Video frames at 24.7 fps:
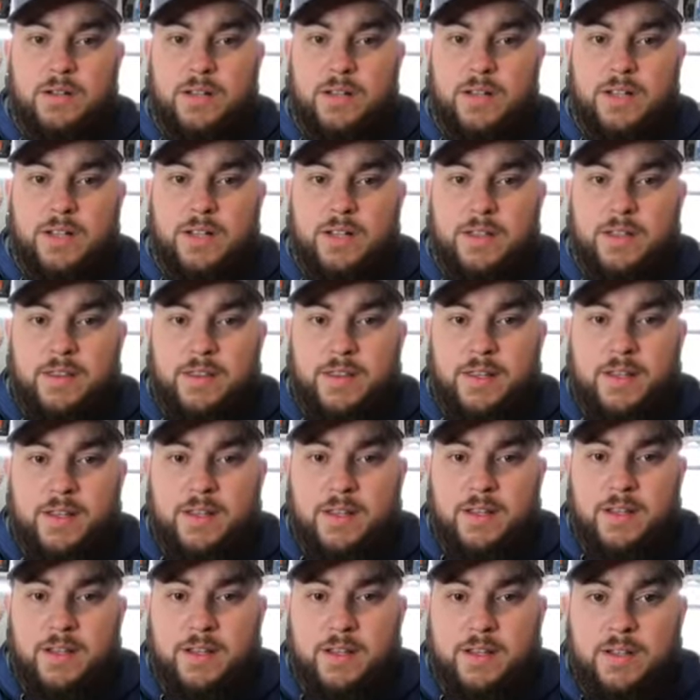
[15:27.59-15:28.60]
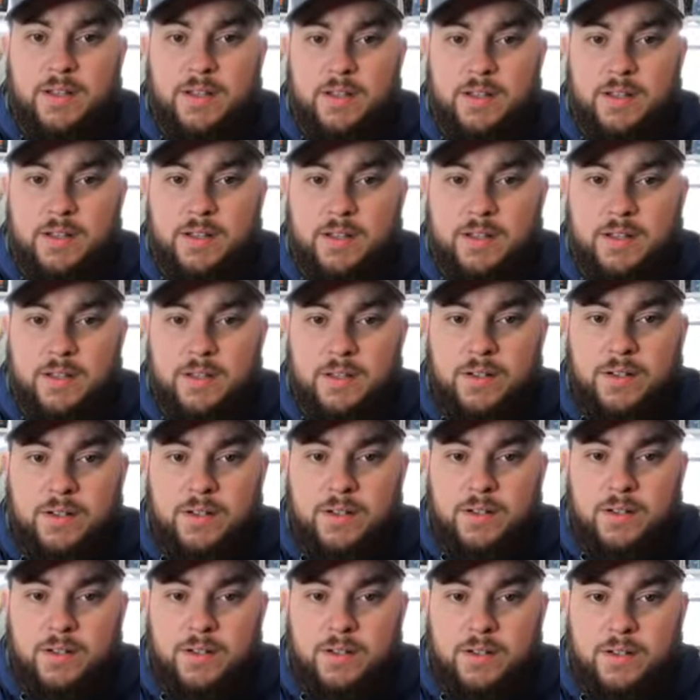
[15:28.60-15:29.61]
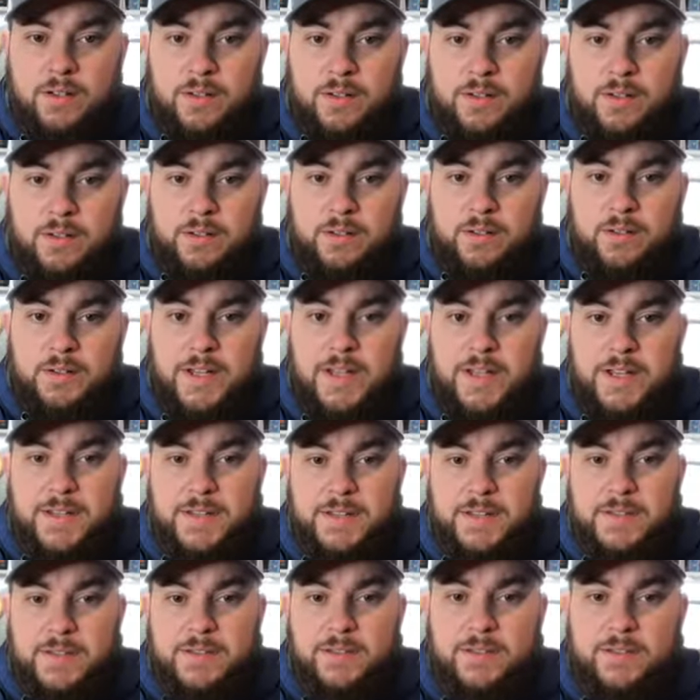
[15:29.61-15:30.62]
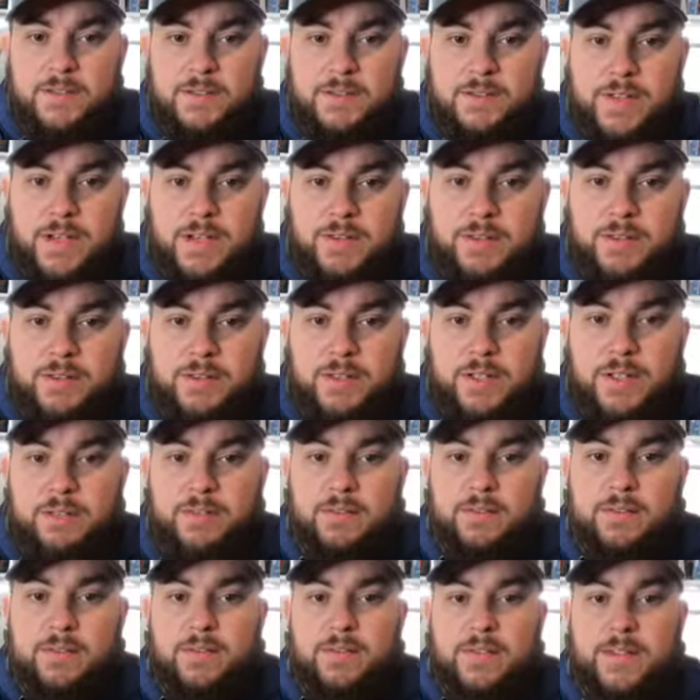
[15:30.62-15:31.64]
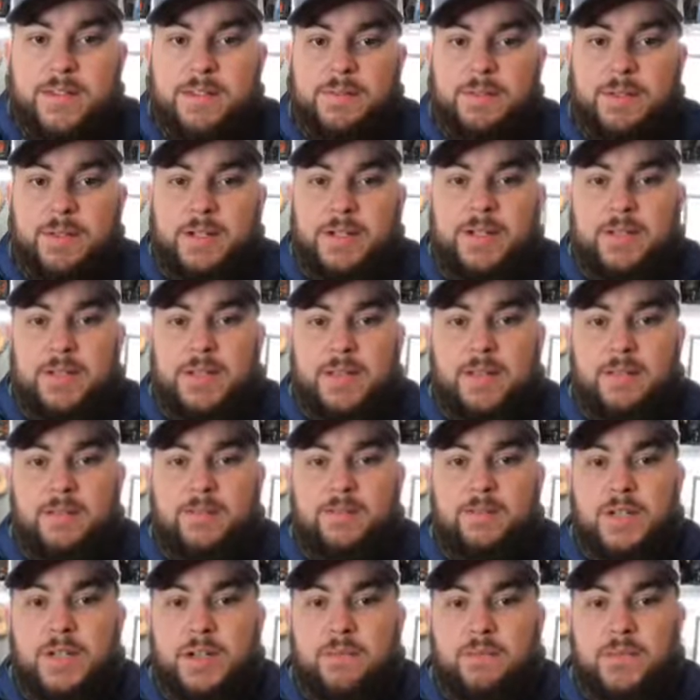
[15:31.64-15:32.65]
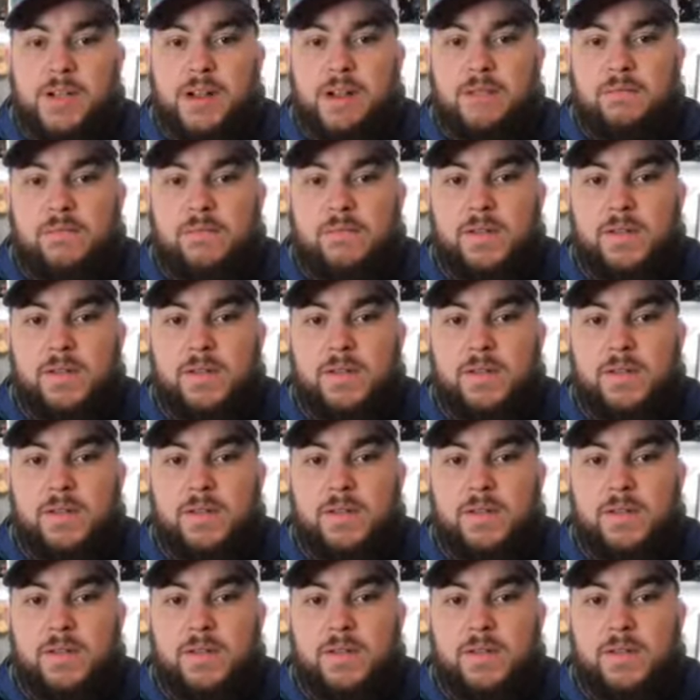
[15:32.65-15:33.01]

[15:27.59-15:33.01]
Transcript: Anything? Oh, nice. 2,000 grit. That's high. That's pretty up there.